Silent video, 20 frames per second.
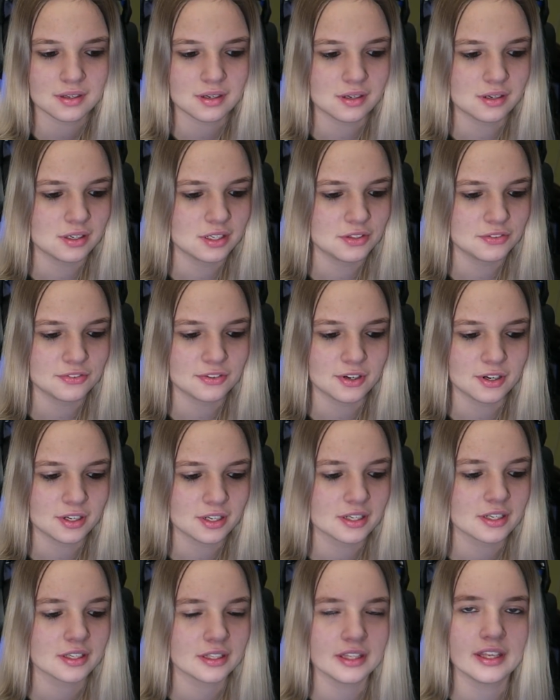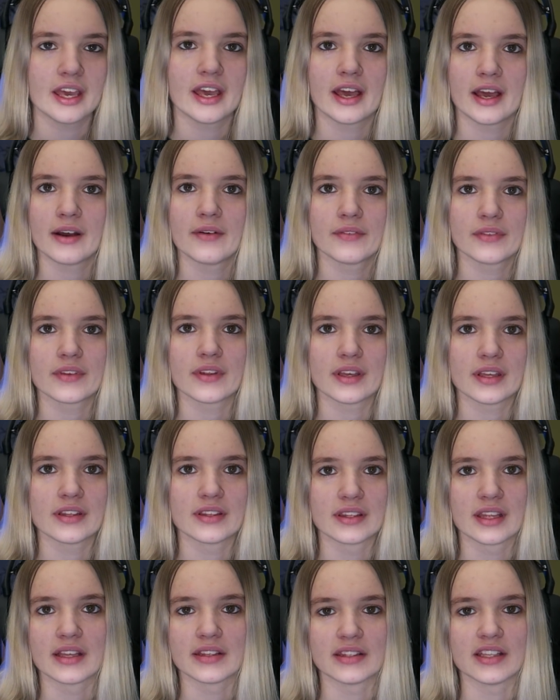Holy fuck. Yeah,
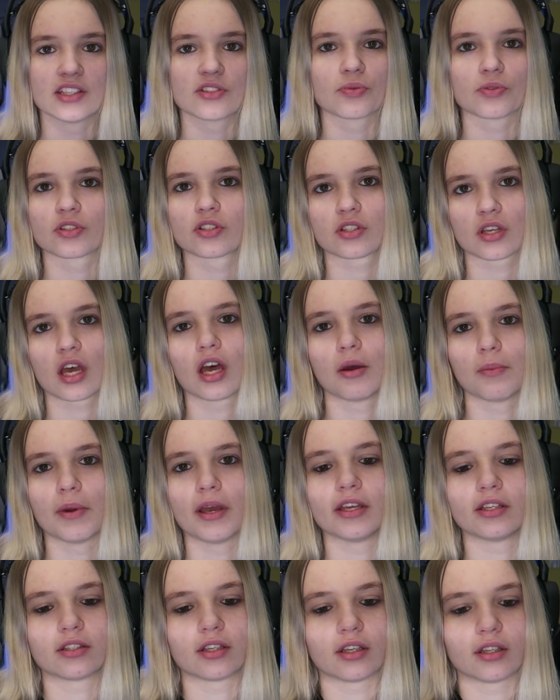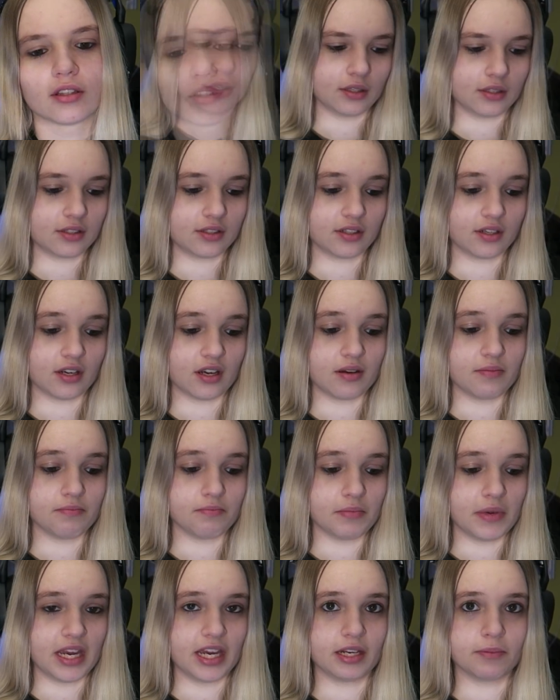th this was amazing. This uh,
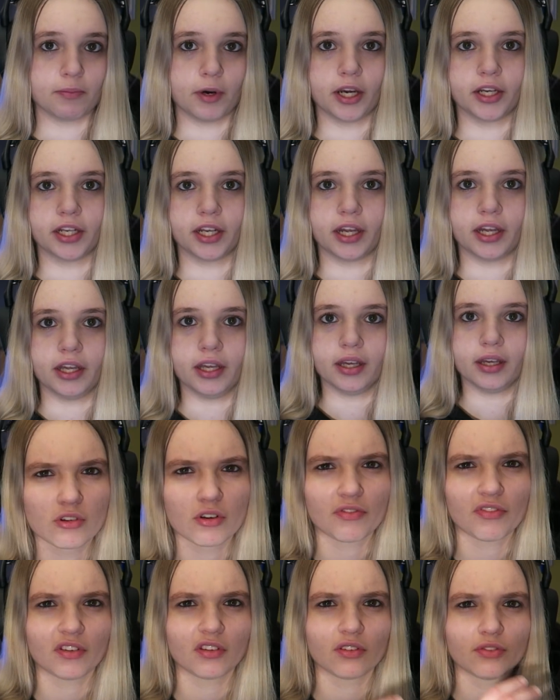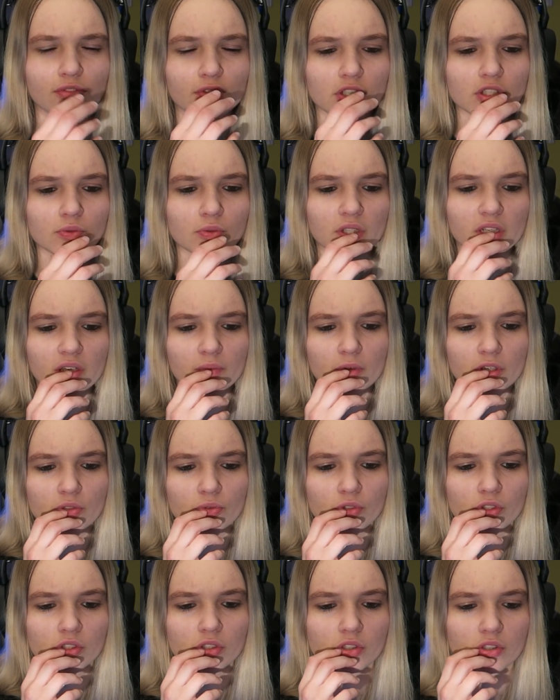made my day. So I think the first one I watched
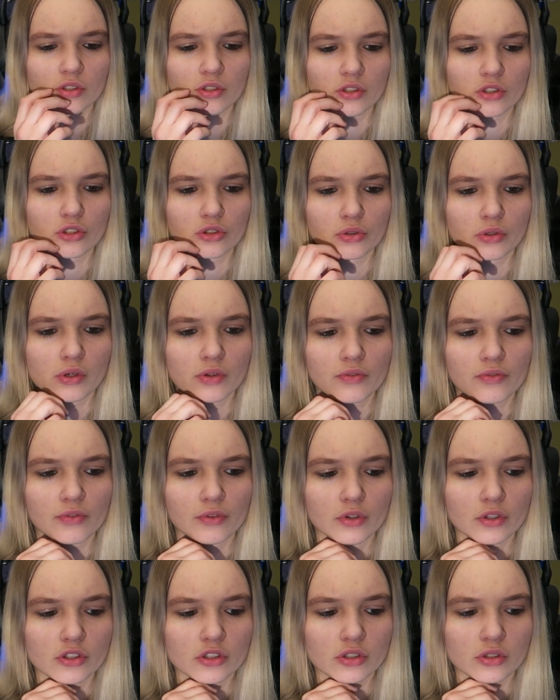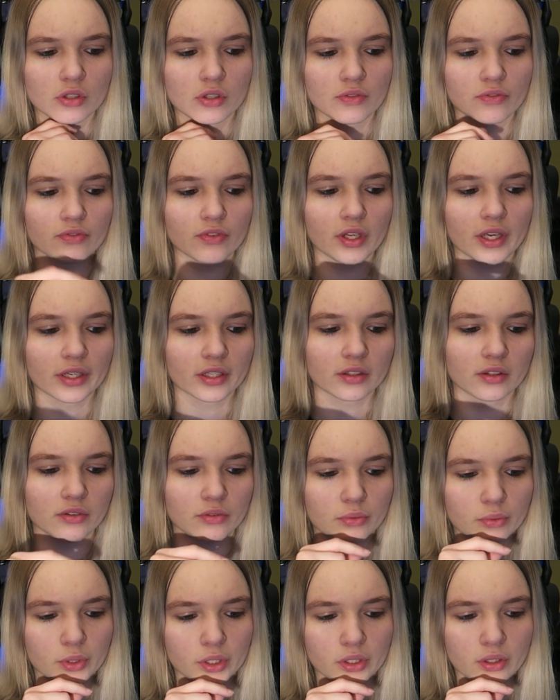was just a short version of like the
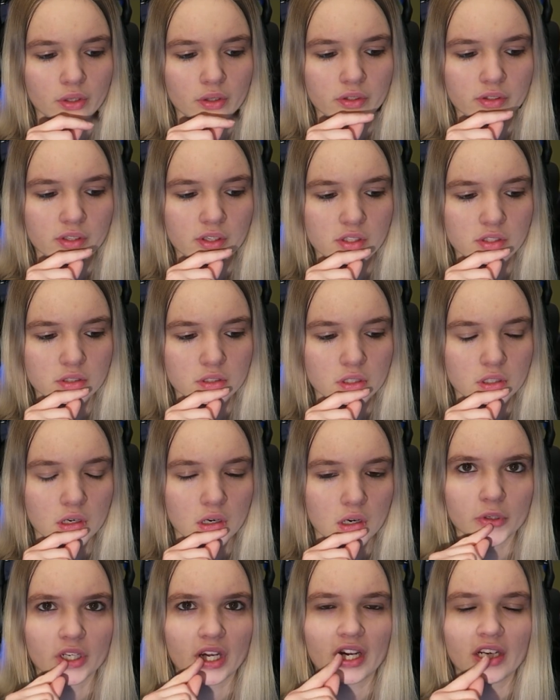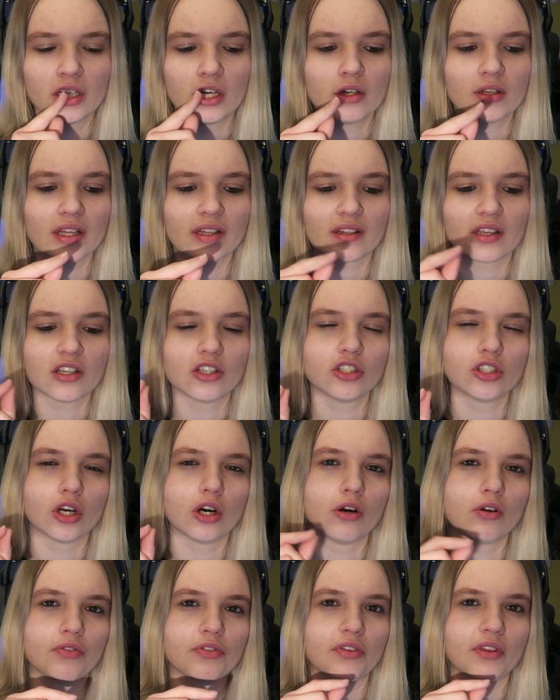real teaser. But I know that they
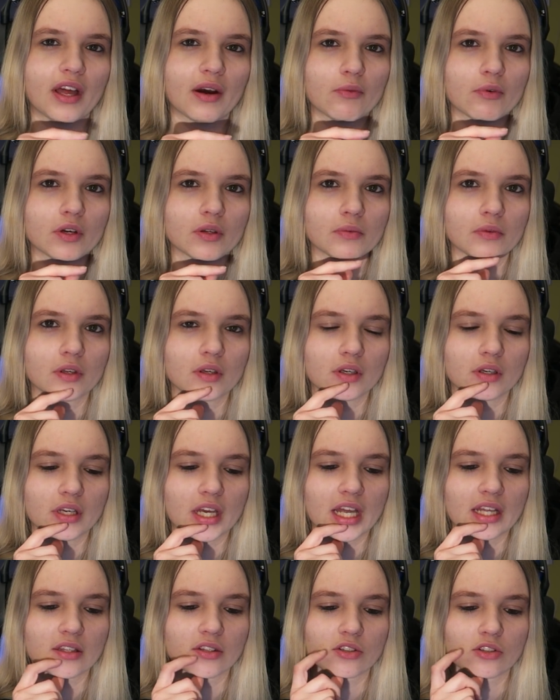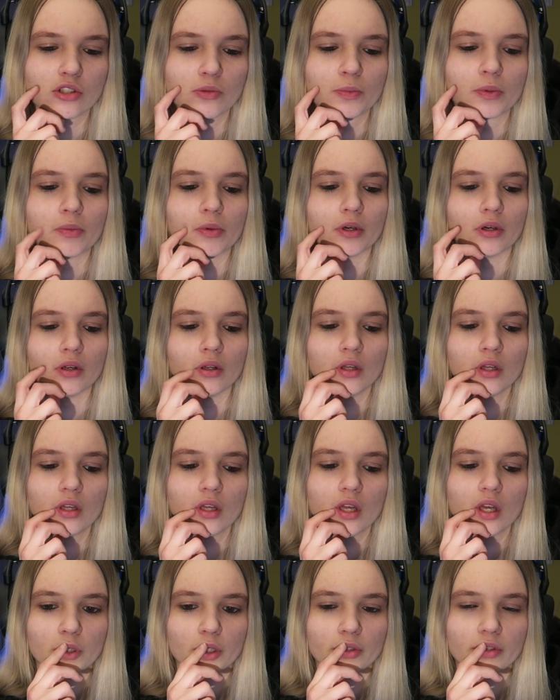showed that one uh, at the Super Bowl.
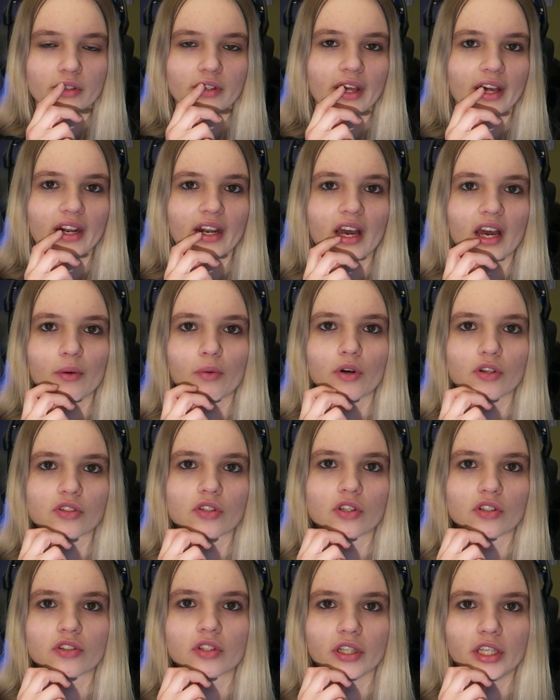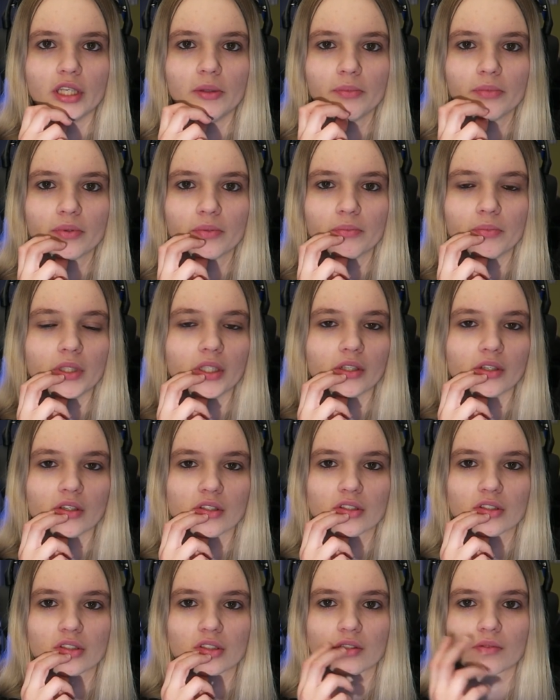But then I was asleep
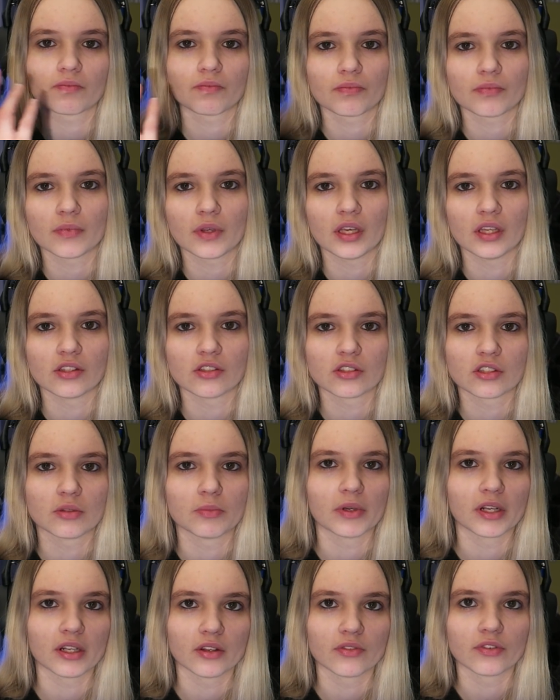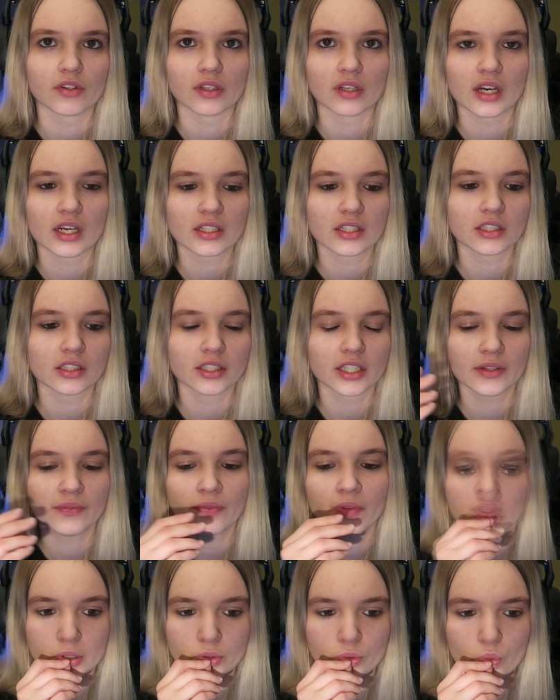because it's the middle of the night here then.
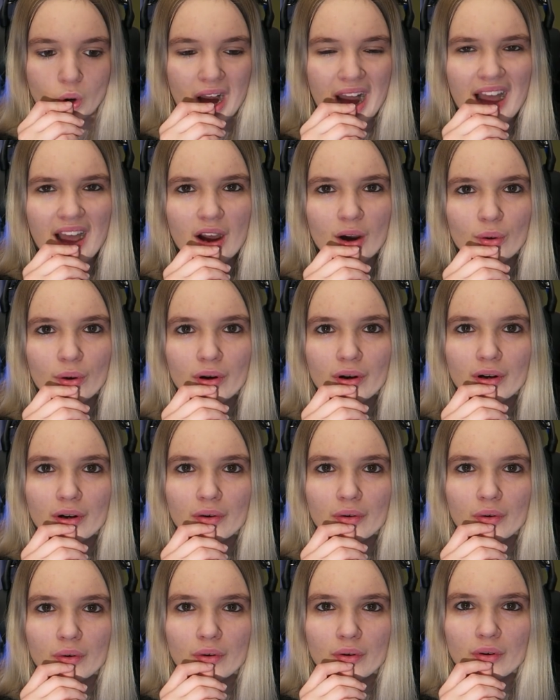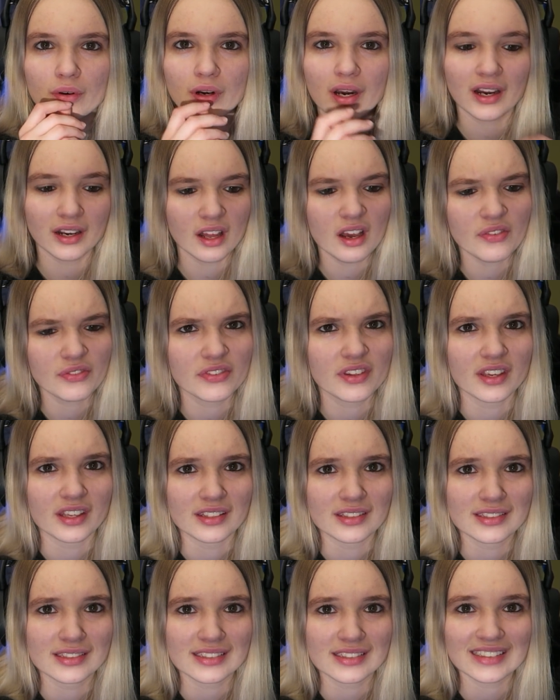But wow, I loved
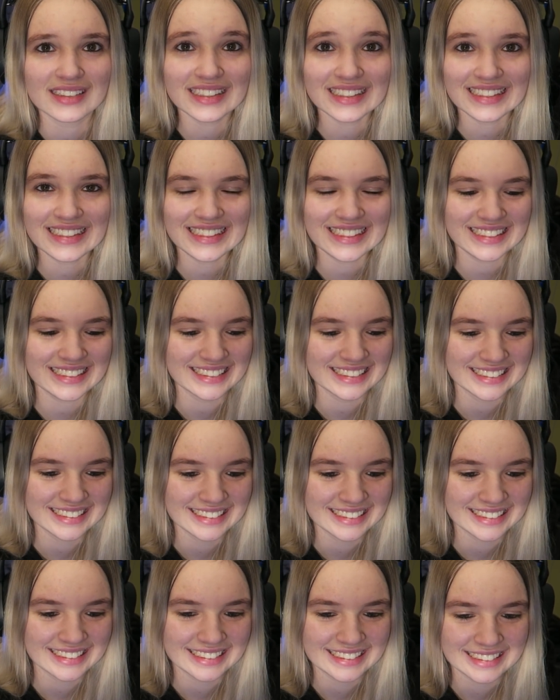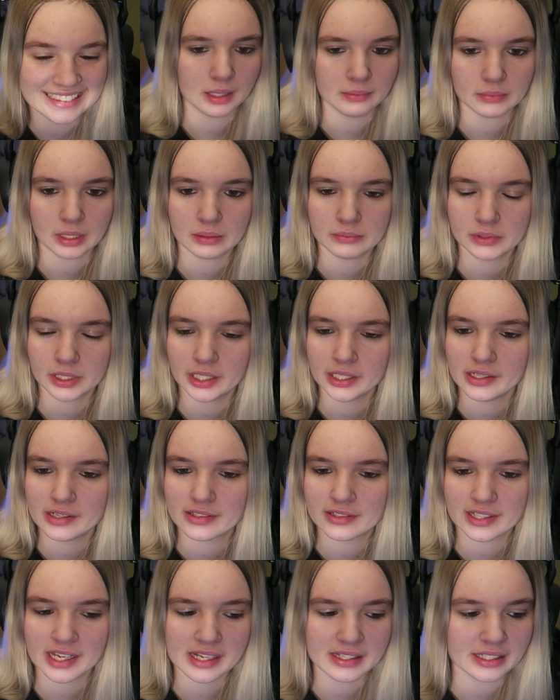it. I'm, I'm kind of
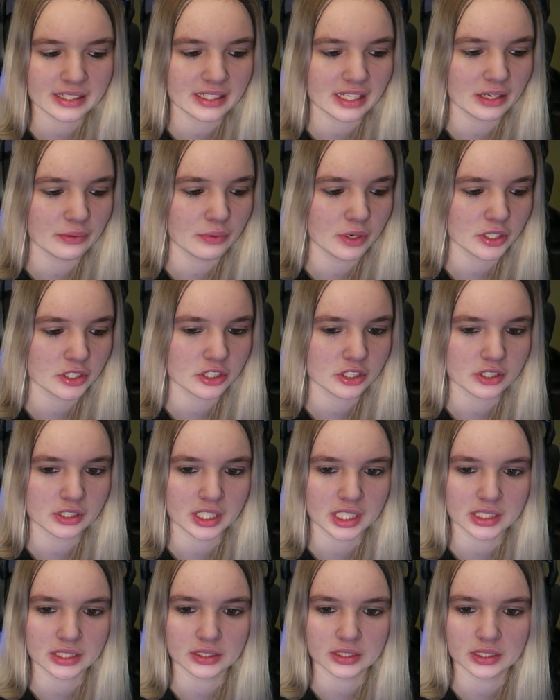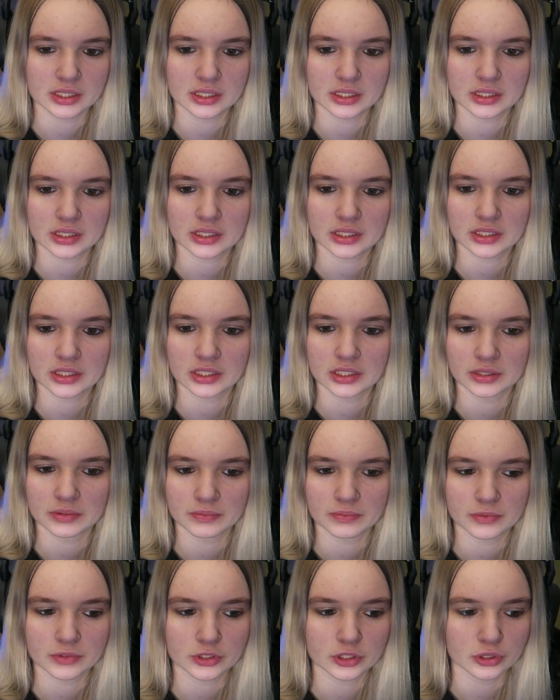sad that I watched that other
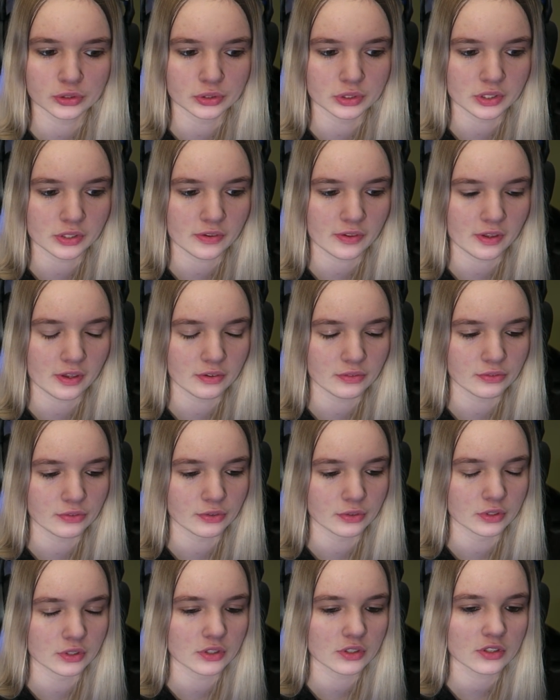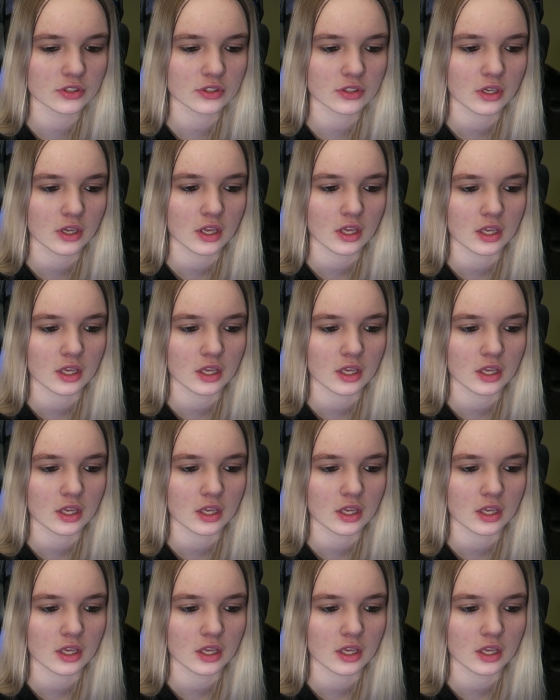short thing first.